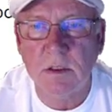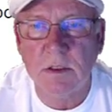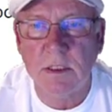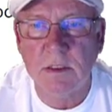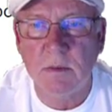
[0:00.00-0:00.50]

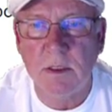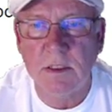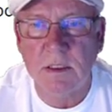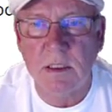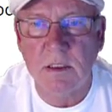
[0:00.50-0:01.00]
Looks like
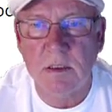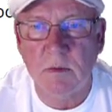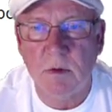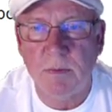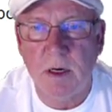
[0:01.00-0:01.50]
somebody's done
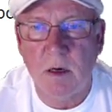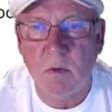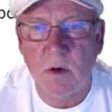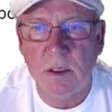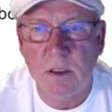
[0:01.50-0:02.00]
some repair
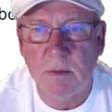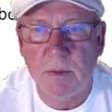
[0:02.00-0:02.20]
work in the